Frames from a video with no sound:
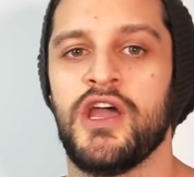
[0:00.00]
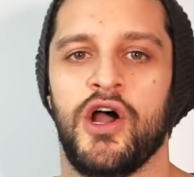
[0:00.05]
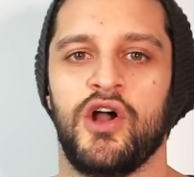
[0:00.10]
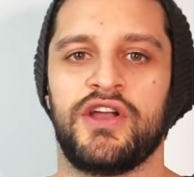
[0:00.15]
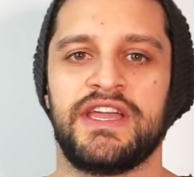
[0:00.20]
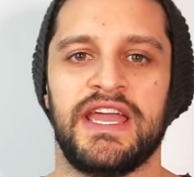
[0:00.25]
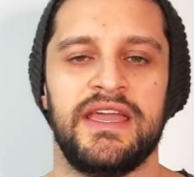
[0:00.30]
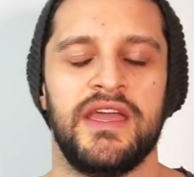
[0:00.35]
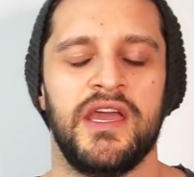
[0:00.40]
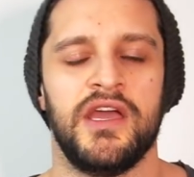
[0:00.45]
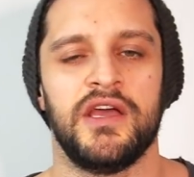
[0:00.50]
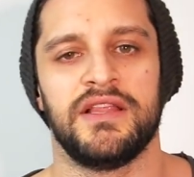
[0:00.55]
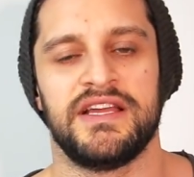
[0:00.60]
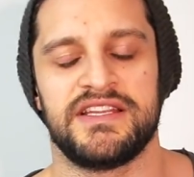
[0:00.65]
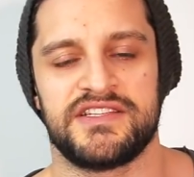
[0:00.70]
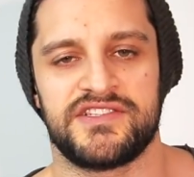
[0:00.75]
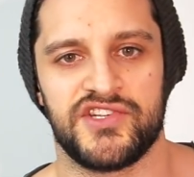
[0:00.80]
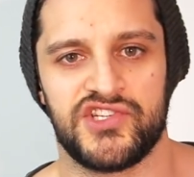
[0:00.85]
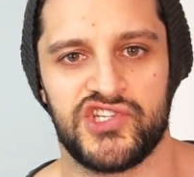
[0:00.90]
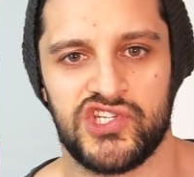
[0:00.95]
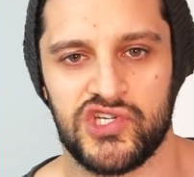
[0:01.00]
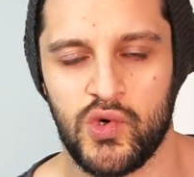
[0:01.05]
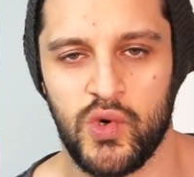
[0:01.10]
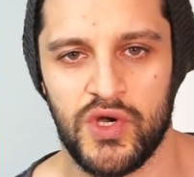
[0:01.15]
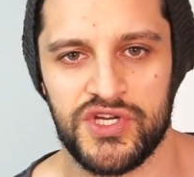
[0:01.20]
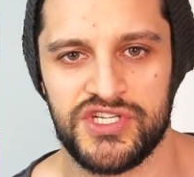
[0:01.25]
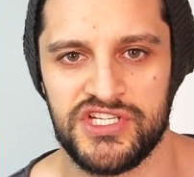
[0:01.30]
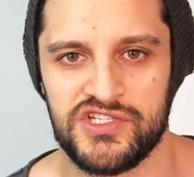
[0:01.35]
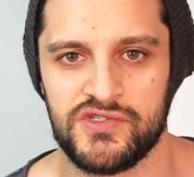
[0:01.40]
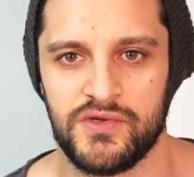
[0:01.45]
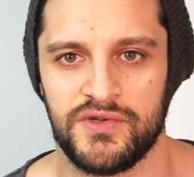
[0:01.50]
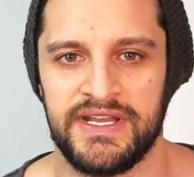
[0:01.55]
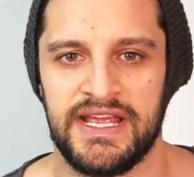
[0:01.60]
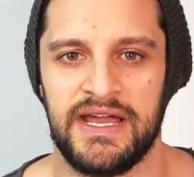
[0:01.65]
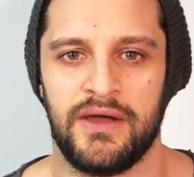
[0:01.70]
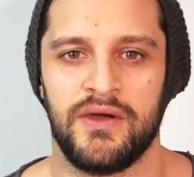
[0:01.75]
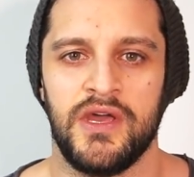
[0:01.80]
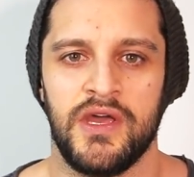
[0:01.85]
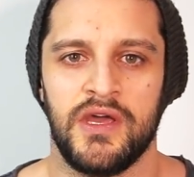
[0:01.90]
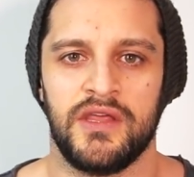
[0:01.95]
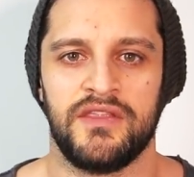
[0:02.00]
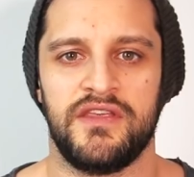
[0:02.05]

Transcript: Okay, let's just squash this one now.